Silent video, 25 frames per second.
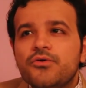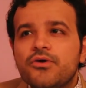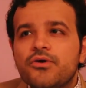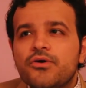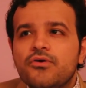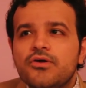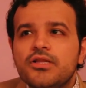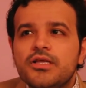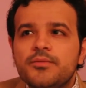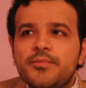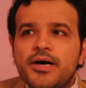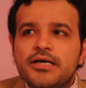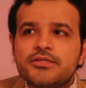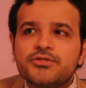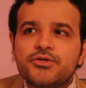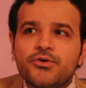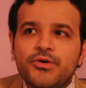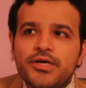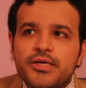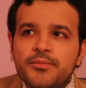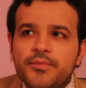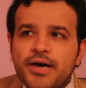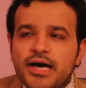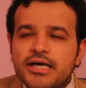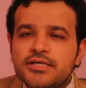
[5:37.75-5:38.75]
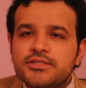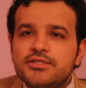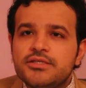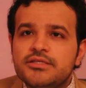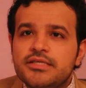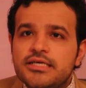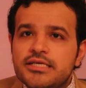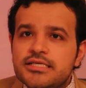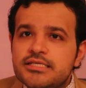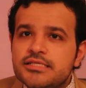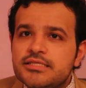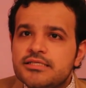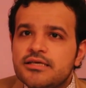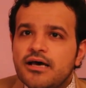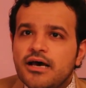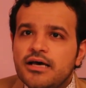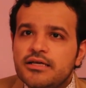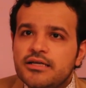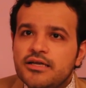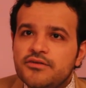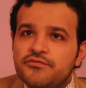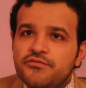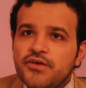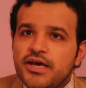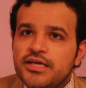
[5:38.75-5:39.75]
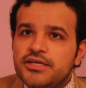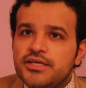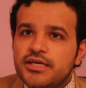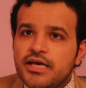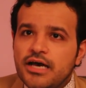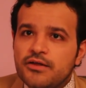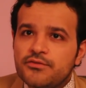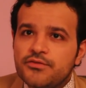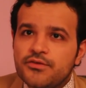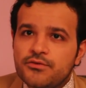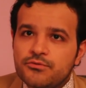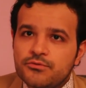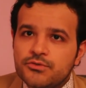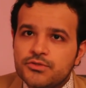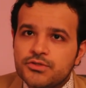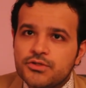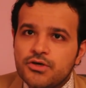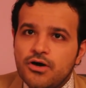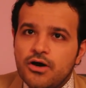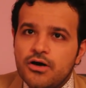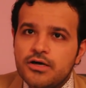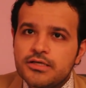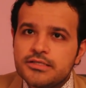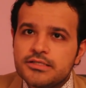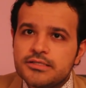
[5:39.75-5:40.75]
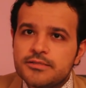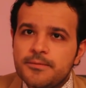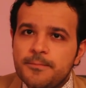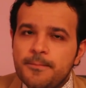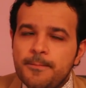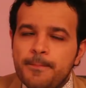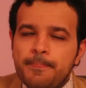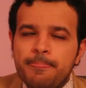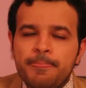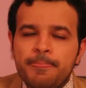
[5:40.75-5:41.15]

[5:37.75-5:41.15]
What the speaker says: We're all about going back to the inside and finding out the root cause.